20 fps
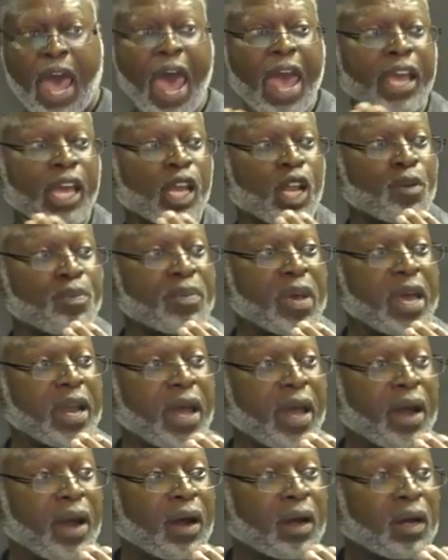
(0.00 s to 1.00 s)
hanging in
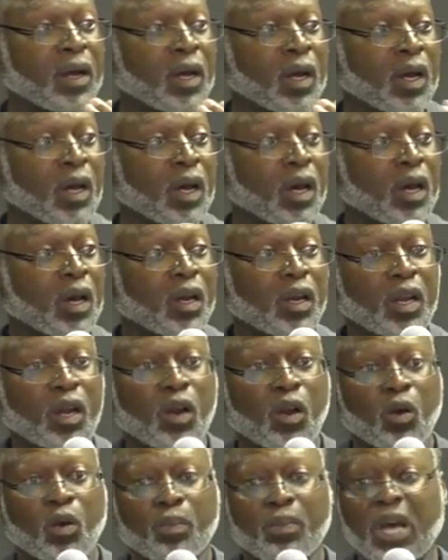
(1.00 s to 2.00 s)
midair. All
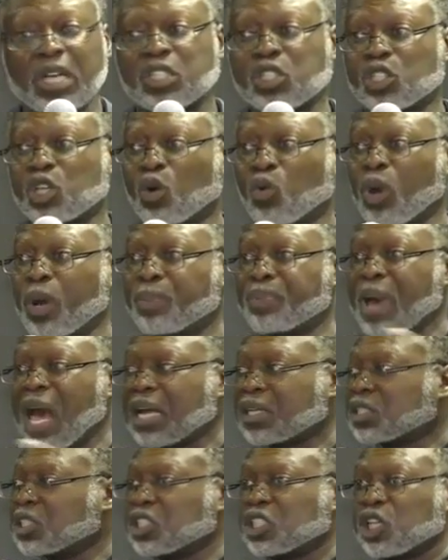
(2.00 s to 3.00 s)
right. Messenger went
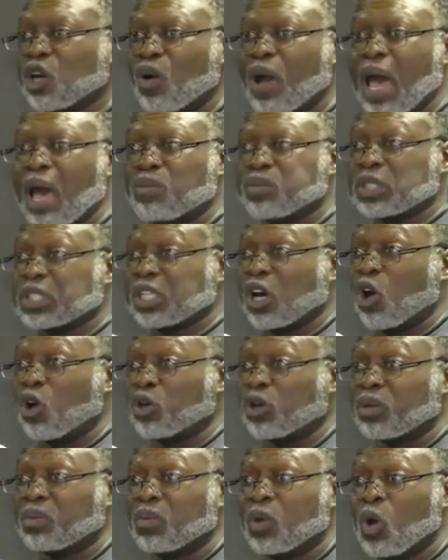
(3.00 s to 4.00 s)
back to Joab and
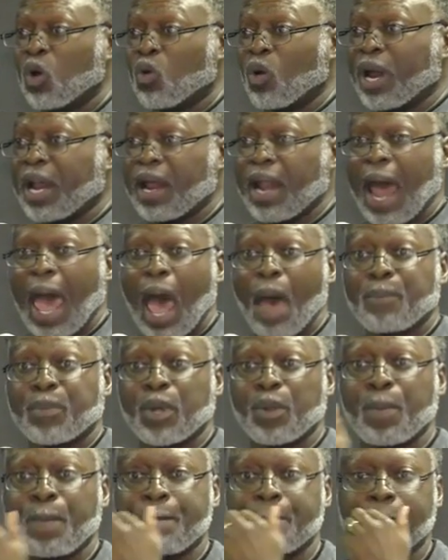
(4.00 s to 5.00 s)
told him what had
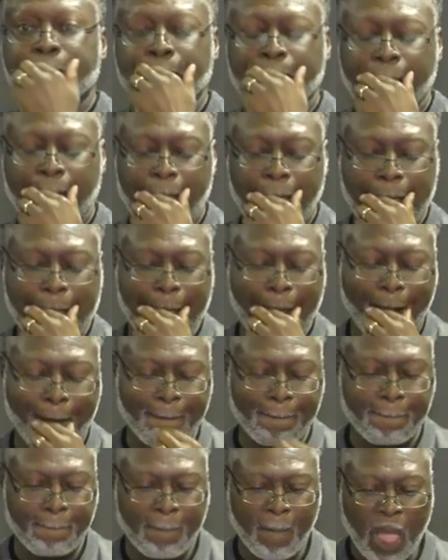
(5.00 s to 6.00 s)
happened.
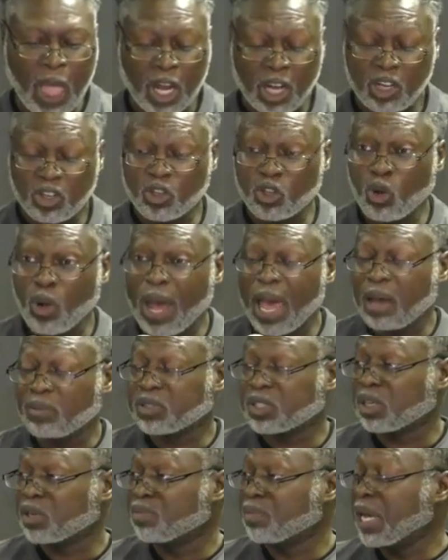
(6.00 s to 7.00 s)
Mm. Joab
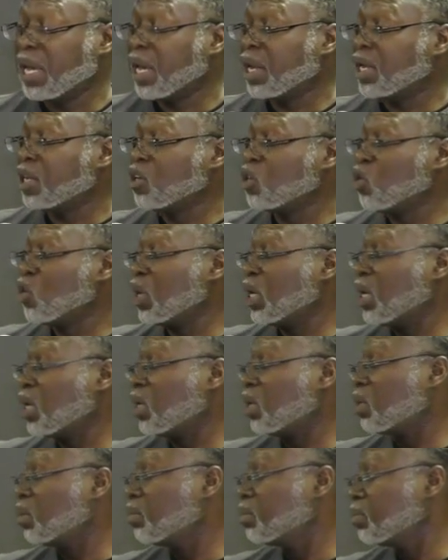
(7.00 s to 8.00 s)
said, man, and you,
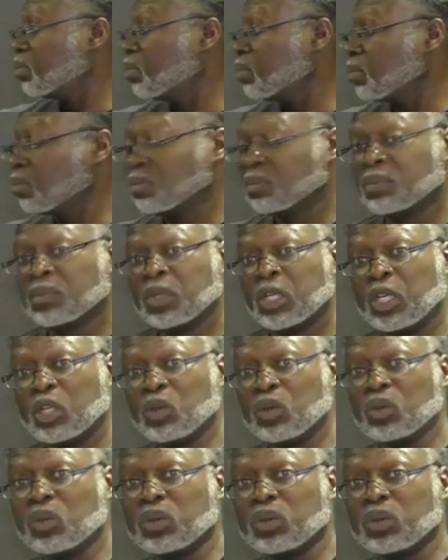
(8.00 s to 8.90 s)
uh, you